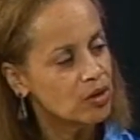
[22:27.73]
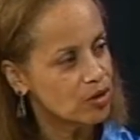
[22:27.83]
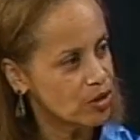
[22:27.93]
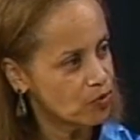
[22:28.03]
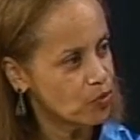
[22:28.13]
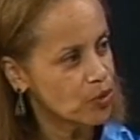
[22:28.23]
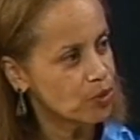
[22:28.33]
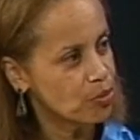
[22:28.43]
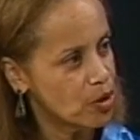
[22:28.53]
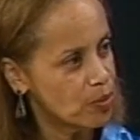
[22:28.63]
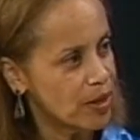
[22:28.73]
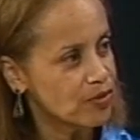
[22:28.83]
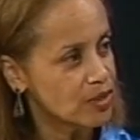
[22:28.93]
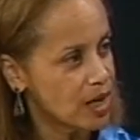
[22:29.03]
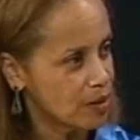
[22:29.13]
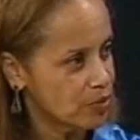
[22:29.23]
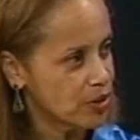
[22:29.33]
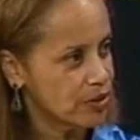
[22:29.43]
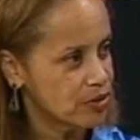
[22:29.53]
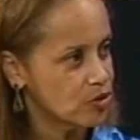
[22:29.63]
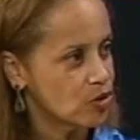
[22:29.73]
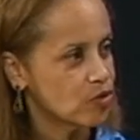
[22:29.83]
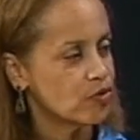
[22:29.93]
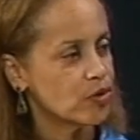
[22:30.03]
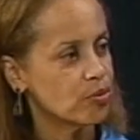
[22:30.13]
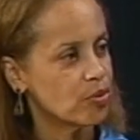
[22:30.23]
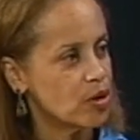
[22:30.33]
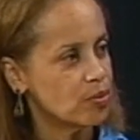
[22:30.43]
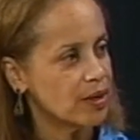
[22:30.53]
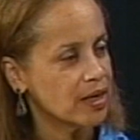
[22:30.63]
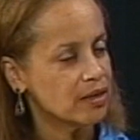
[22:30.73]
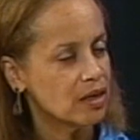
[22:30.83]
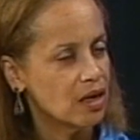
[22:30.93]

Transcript: looking for the probate, the time period to look for the probate.